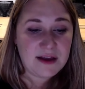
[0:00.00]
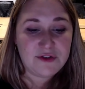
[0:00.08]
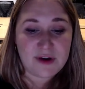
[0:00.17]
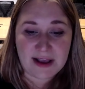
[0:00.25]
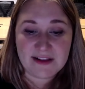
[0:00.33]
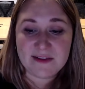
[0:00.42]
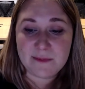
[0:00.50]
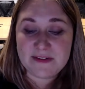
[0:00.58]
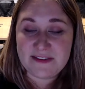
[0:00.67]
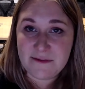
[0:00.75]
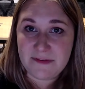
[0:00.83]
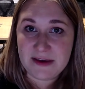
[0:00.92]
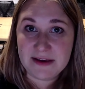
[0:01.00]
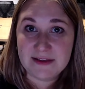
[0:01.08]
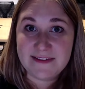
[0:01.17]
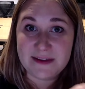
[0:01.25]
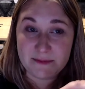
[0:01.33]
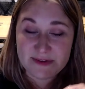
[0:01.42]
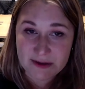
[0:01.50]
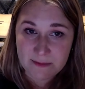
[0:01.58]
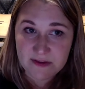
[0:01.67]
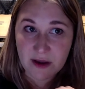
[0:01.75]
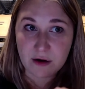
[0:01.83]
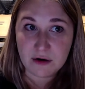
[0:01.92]
track specific
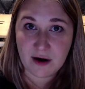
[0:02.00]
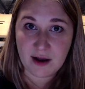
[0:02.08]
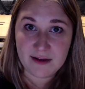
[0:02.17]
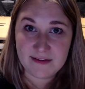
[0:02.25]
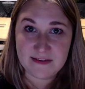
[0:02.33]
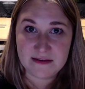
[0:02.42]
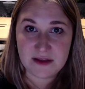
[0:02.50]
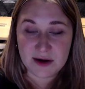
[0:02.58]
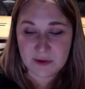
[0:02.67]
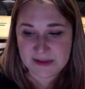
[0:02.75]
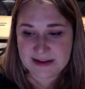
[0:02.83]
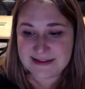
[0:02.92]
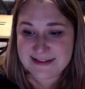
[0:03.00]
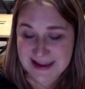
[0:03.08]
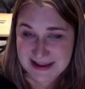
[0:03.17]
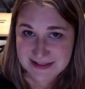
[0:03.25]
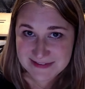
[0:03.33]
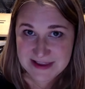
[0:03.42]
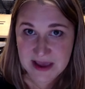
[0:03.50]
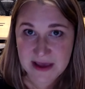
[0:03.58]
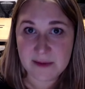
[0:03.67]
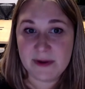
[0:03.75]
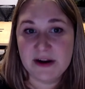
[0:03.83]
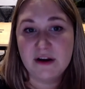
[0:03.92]
symptoms across not only dates, but